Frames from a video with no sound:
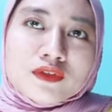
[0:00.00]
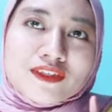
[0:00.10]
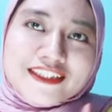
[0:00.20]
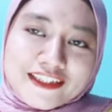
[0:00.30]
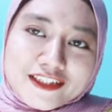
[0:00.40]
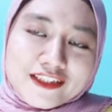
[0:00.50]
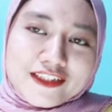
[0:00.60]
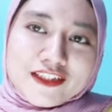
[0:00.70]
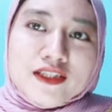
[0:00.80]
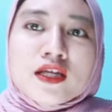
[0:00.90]

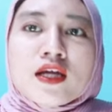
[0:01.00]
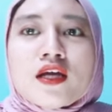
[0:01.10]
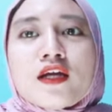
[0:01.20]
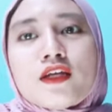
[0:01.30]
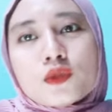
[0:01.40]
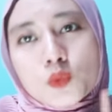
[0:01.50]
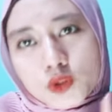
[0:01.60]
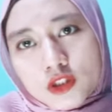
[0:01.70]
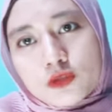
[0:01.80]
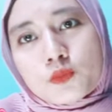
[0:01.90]
Secondly, the
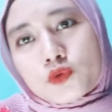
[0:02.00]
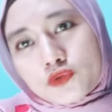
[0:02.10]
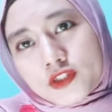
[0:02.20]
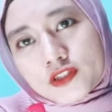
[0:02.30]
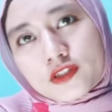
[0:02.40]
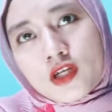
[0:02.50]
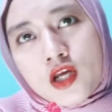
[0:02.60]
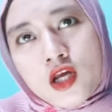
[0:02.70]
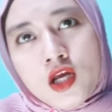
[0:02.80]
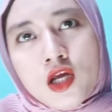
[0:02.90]
water pollution.
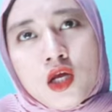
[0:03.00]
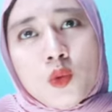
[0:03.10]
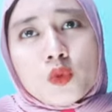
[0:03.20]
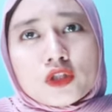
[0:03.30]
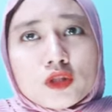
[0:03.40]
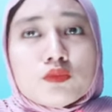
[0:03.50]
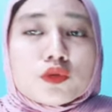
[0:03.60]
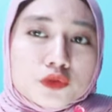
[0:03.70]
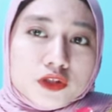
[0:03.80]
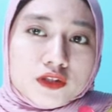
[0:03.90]
Water
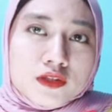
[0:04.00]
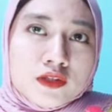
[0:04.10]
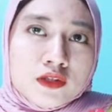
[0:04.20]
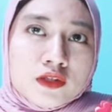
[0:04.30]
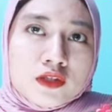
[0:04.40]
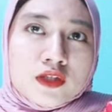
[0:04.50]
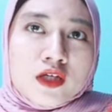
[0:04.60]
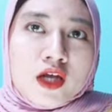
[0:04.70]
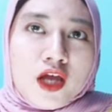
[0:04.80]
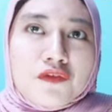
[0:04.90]
pollution
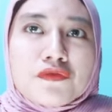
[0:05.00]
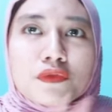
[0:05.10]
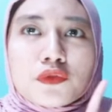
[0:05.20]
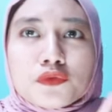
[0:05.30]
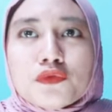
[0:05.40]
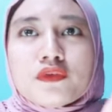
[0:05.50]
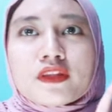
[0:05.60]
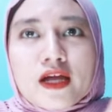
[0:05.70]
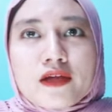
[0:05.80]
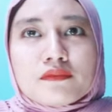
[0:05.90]
have two
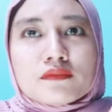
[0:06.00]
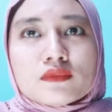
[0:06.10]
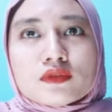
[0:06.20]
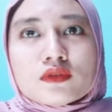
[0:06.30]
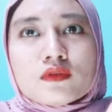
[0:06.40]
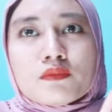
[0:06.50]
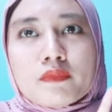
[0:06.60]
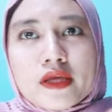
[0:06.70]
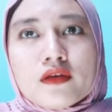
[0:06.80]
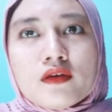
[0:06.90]
type
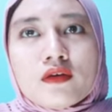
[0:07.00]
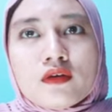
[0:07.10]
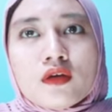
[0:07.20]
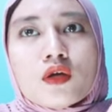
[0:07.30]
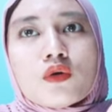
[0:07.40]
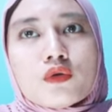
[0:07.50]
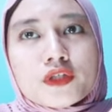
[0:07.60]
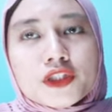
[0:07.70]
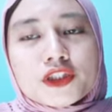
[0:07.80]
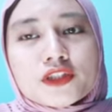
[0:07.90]
main
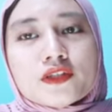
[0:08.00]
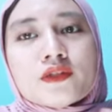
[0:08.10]
origin,